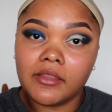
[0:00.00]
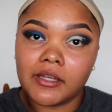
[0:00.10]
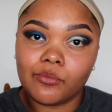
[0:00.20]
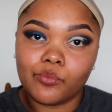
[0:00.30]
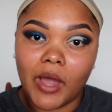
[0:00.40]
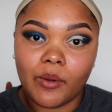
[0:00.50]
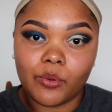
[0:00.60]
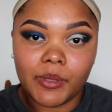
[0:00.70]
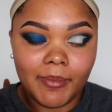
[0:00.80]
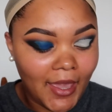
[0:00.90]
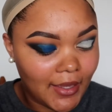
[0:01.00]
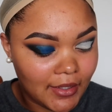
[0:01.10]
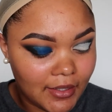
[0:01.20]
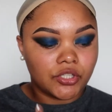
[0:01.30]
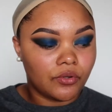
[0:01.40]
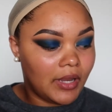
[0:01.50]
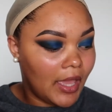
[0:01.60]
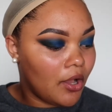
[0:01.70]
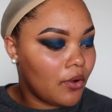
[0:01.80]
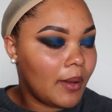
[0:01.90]
and then I will be back so
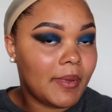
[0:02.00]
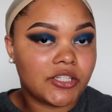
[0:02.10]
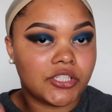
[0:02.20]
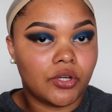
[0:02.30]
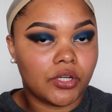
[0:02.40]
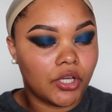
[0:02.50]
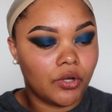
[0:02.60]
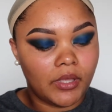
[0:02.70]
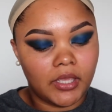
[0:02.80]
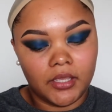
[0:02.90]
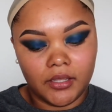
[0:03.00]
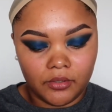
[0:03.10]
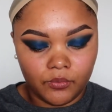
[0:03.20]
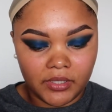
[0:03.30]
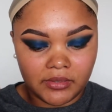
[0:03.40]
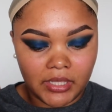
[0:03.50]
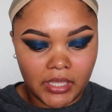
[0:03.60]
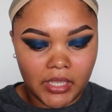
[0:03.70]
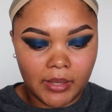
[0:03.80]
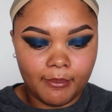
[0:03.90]
now I'm actually gonna go in with
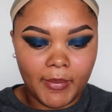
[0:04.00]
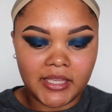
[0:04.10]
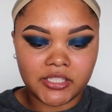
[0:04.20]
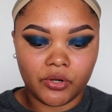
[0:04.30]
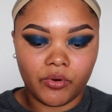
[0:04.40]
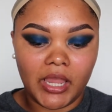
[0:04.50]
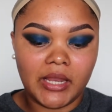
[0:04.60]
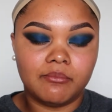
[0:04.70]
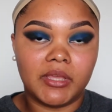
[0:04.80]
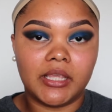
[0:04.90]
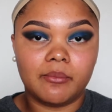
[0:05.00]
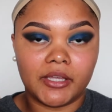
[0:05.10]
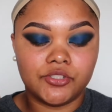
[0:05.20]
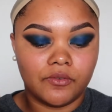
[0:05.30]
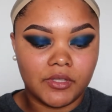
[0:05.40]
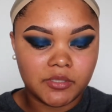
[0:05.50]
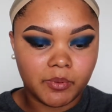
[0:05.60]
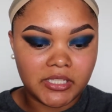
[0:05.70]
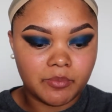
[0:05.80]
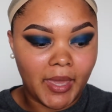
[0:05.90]
the Masquerade Mini by Juvia's
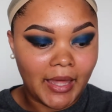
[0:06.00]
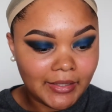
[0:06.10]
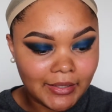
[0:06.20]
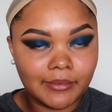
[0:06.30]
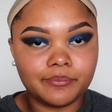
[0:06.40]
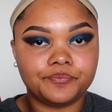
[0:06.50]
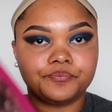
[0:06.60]
Place palette